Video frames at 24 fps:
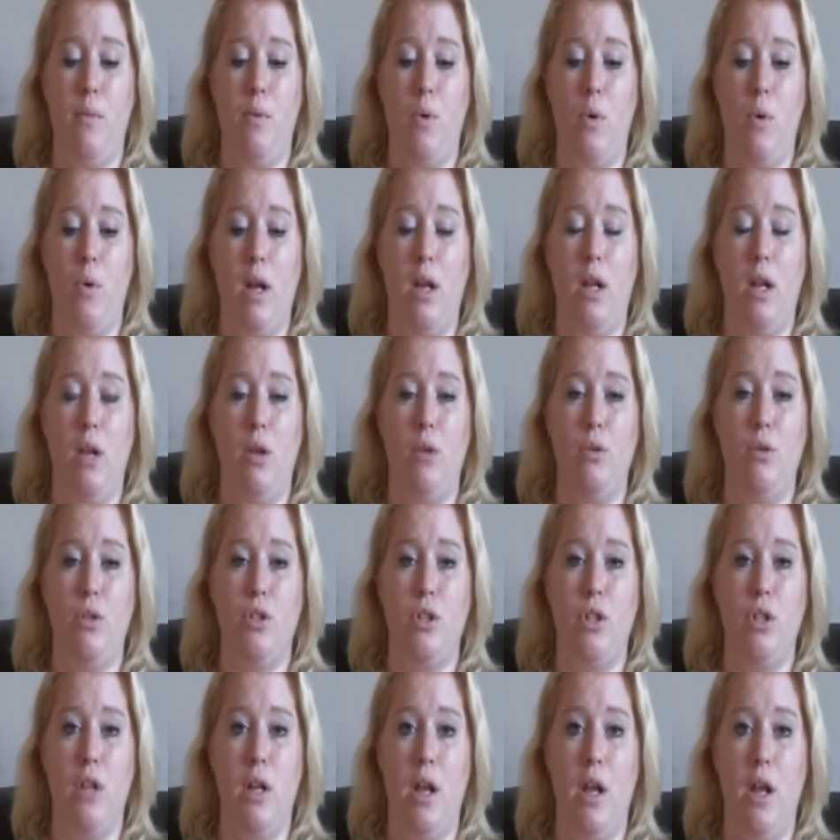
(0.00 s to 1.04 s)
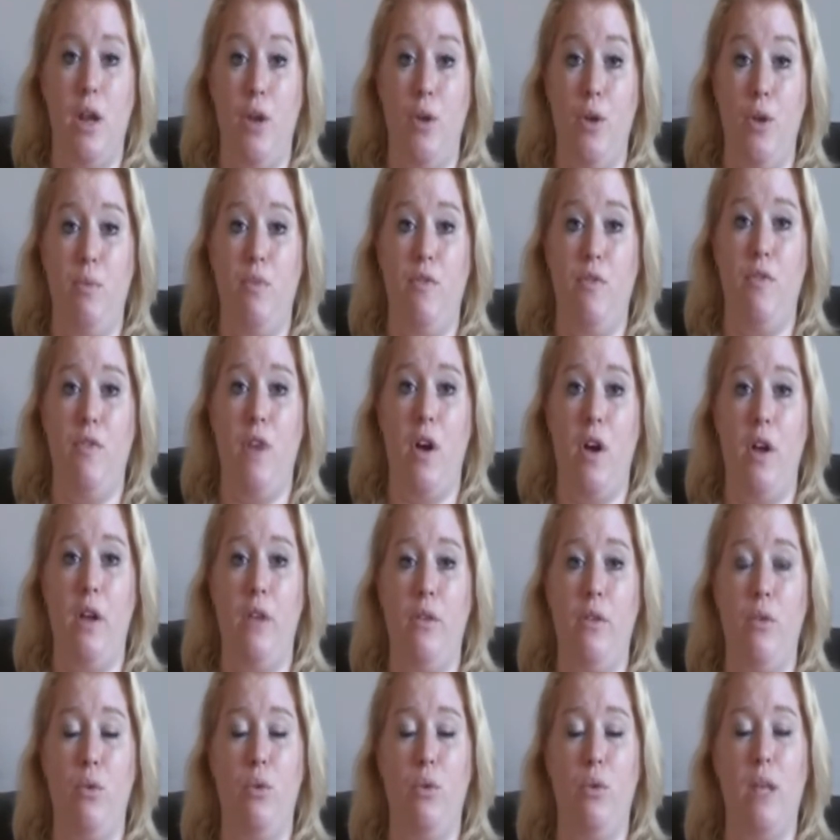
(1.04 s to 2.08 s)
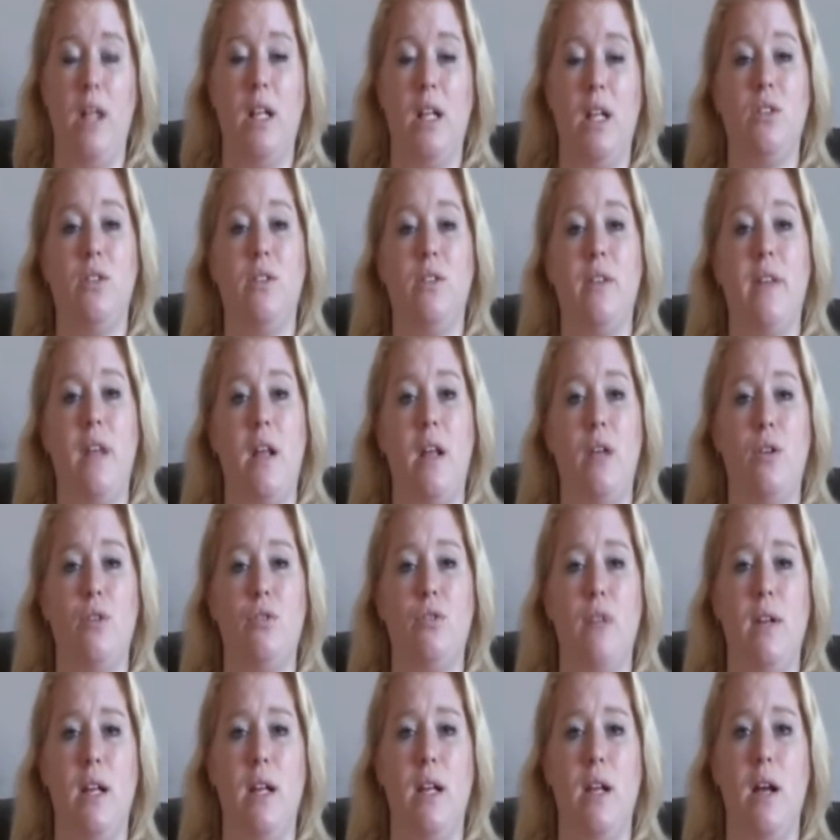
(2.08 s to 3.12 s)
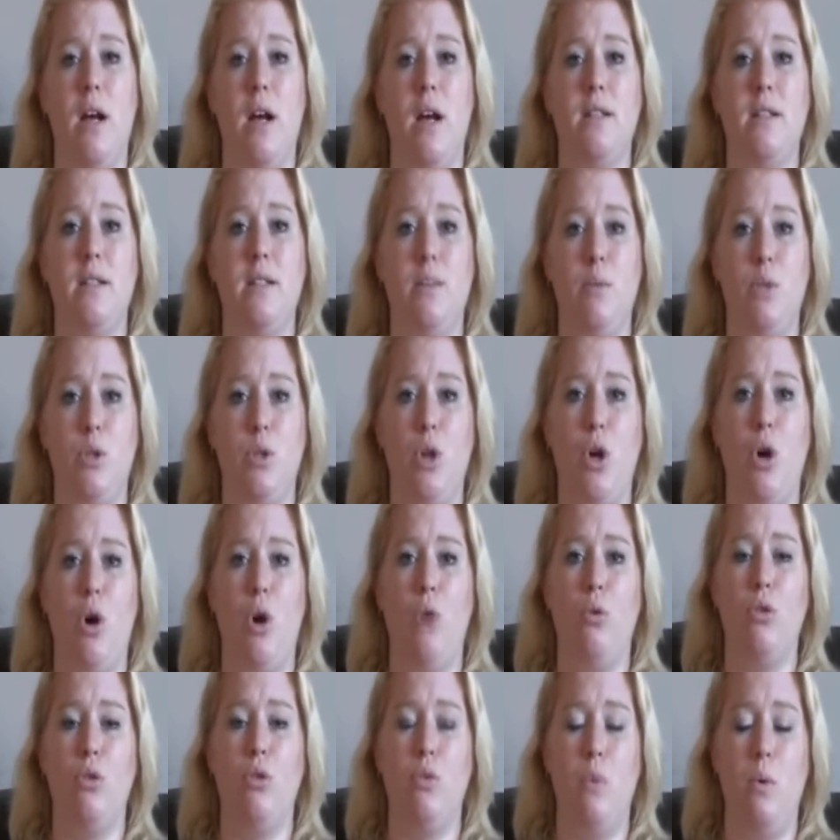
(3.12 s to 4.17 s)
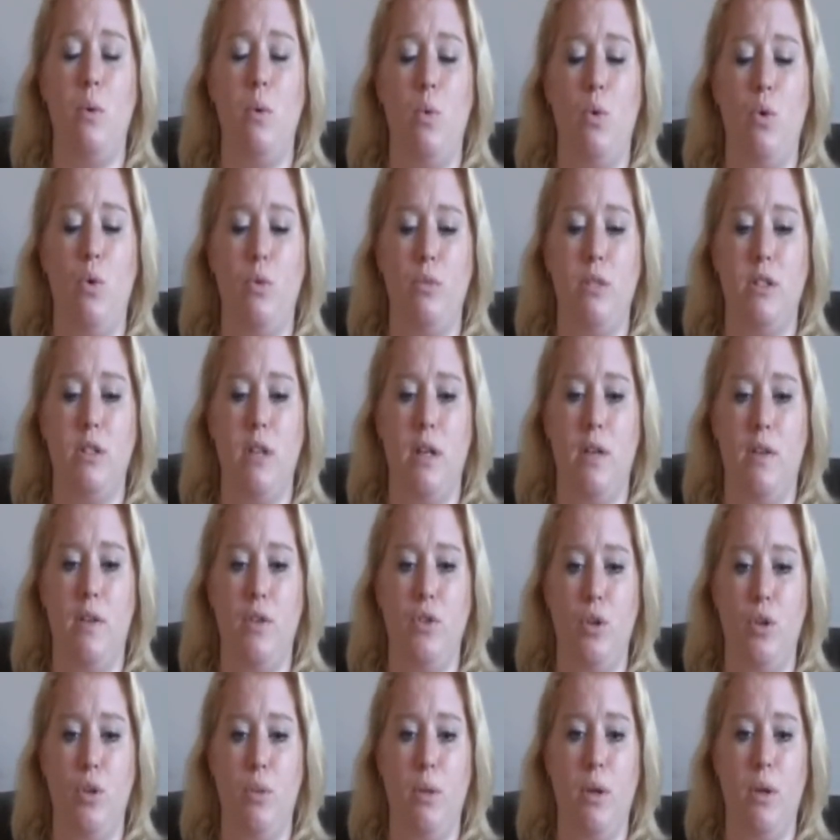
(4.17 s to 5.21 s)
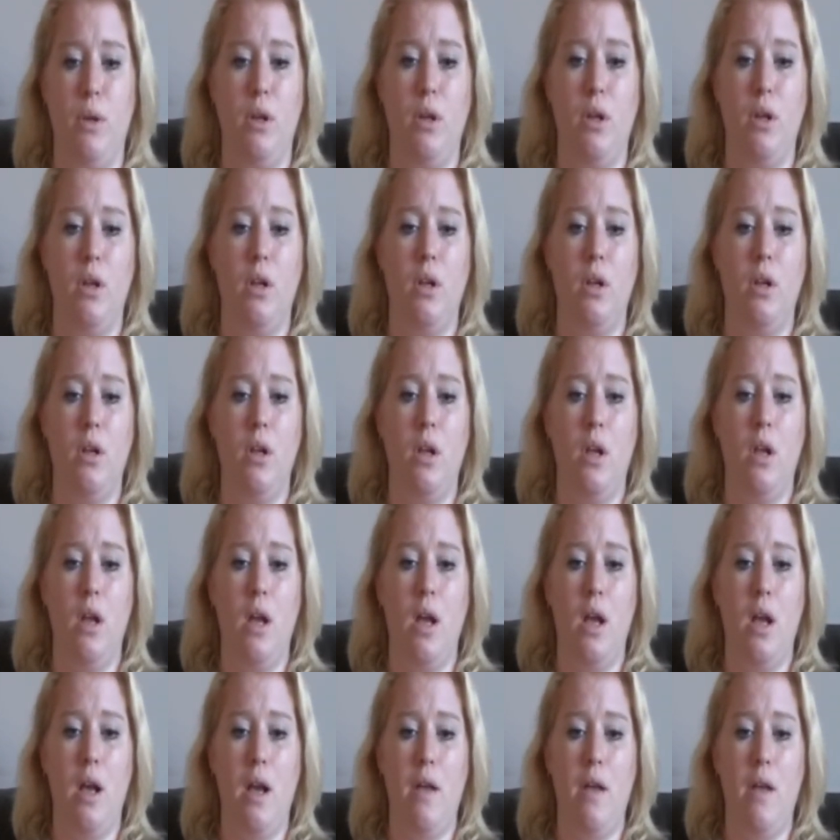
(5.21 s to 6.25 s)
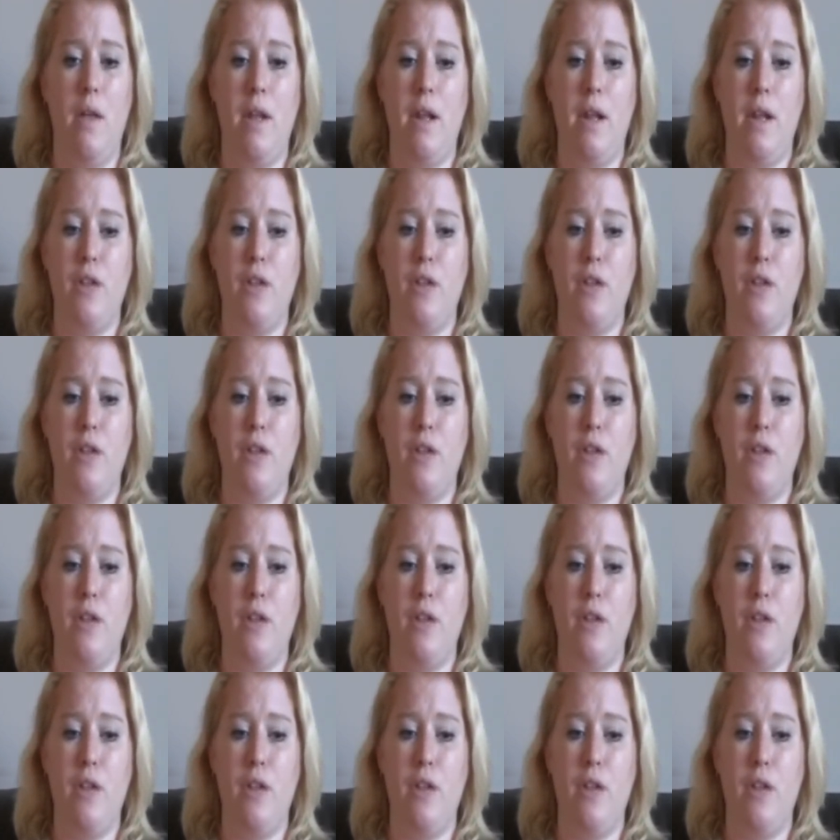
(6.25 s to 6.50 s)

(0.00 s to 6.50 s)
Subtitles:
quite close to an open fire. I thought, well, that looks really nice, and it was cold, so we warmed ourselves up. And then